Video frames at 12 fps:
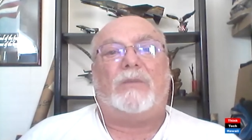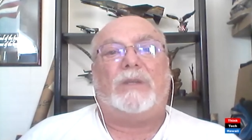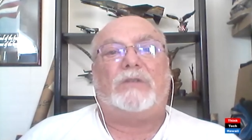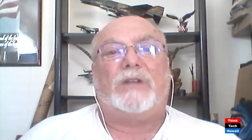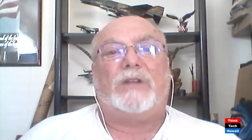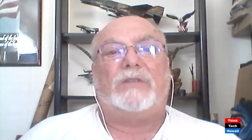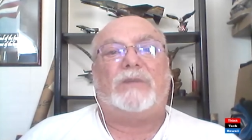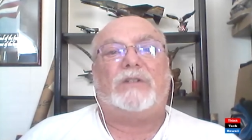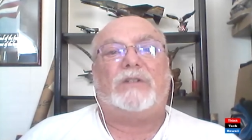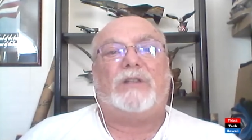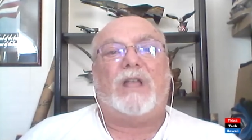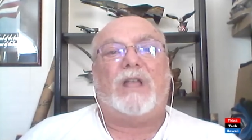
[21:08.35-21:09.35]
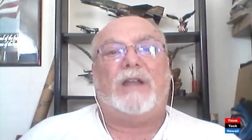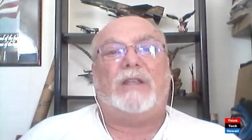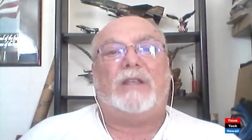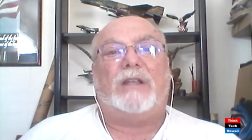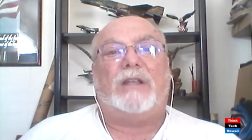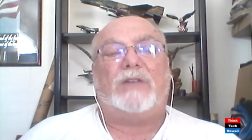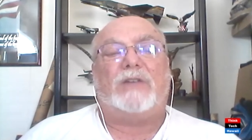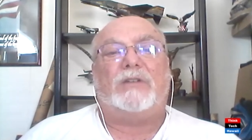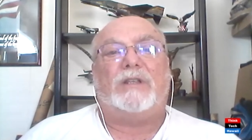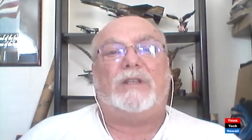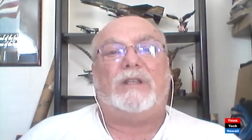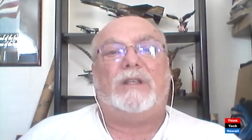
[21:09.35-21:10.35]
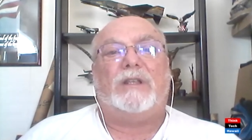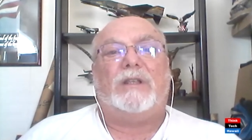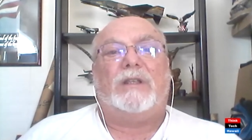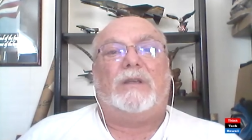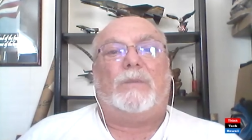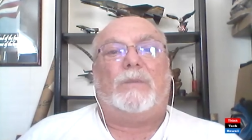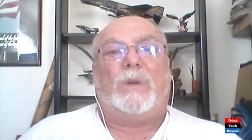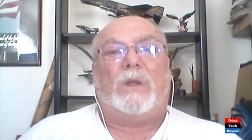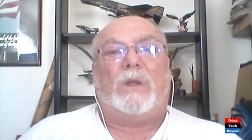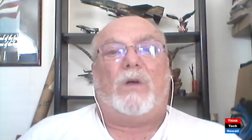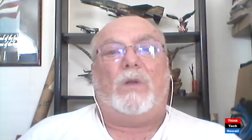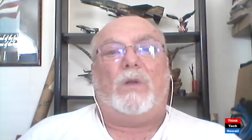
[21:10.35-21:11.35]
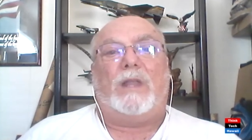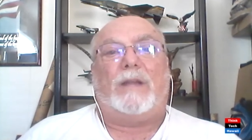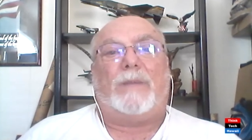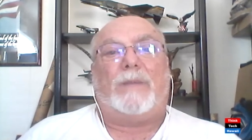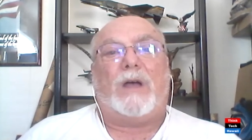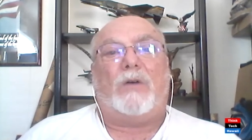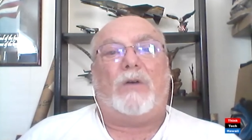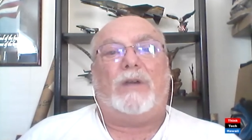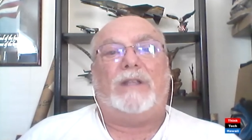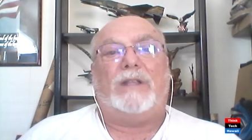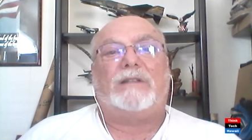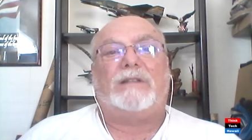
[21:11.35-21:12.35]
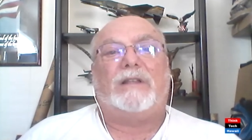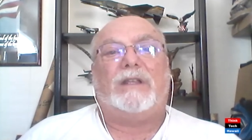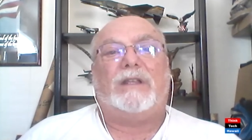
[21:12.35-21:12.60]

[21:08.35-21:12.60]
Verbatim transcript: transmission line, it could actually pull a whole lot of power instantly.